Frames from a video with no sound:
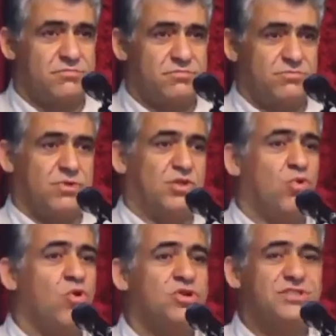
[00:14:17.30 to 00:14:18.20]
with
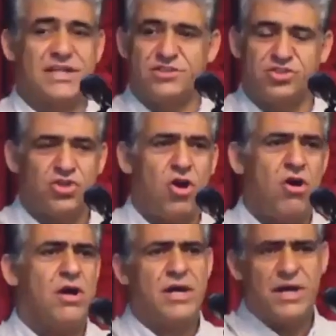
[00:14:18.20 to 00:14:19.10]
horse and saw.
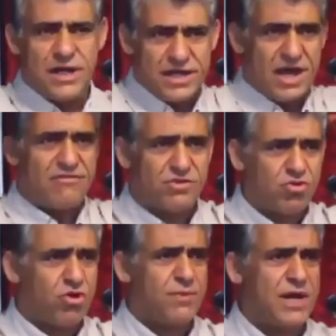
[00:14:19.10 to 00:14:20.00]
He have a
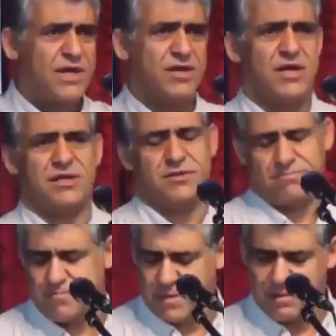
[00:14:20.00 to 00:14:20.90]
turban and
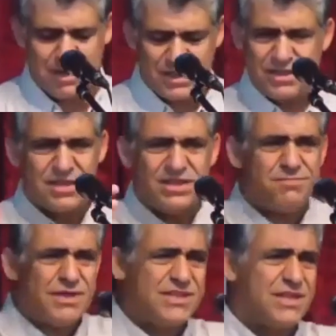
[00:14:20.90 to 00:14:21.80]
but this
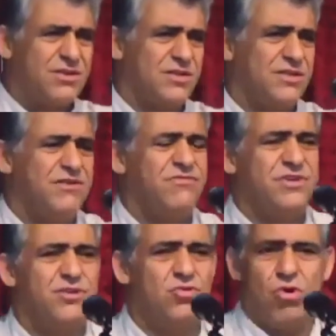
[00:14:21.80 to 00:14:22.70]
person was different.
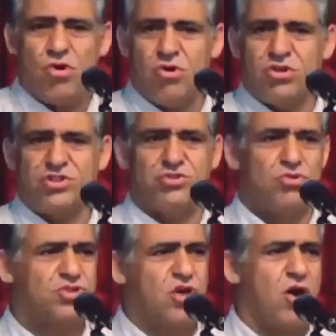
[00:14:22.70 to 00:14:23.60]
No horse, no
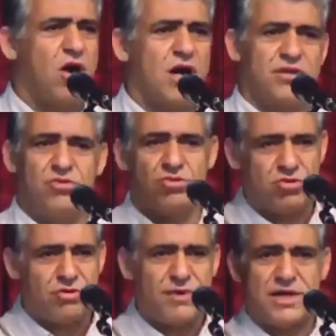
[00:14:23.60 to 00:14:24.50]
saw, and no
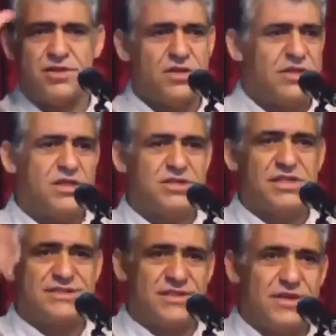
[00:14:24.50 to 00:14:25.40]
turban, nothing. Just
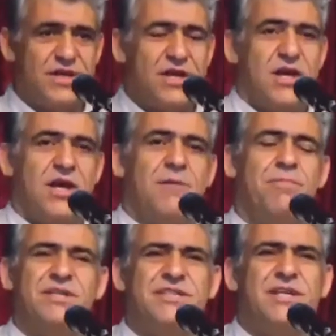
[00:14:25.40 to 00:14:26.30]
a, a
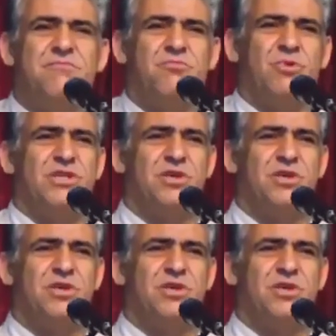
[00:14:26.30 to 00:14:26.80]
person with a